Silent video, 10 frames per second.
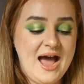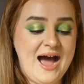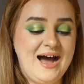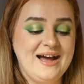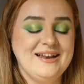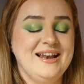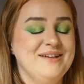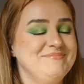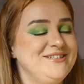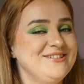And
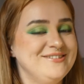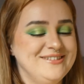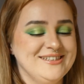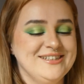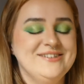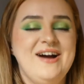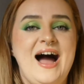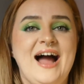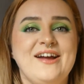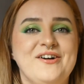let me show you.
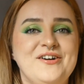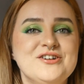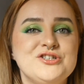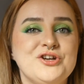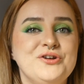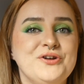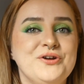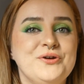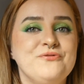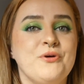I can't show
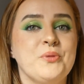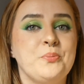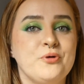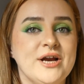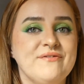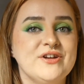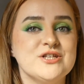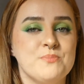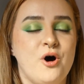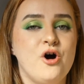you from the
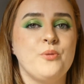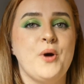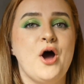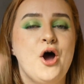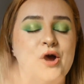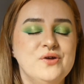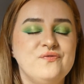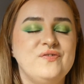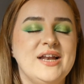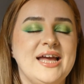previous mark, but
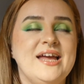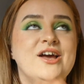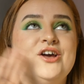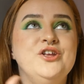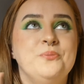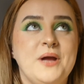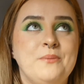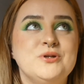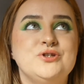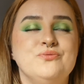hopefully you'll be
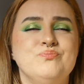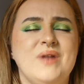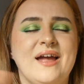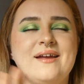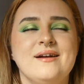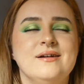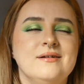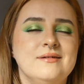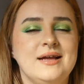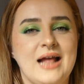able to like
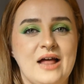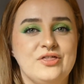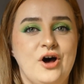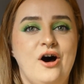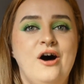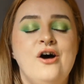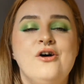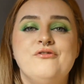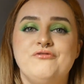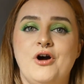gather
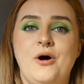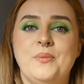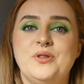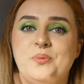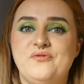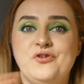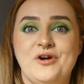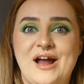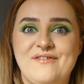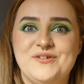from the before
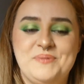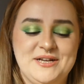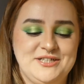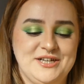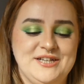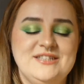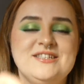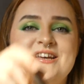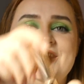and after pictures.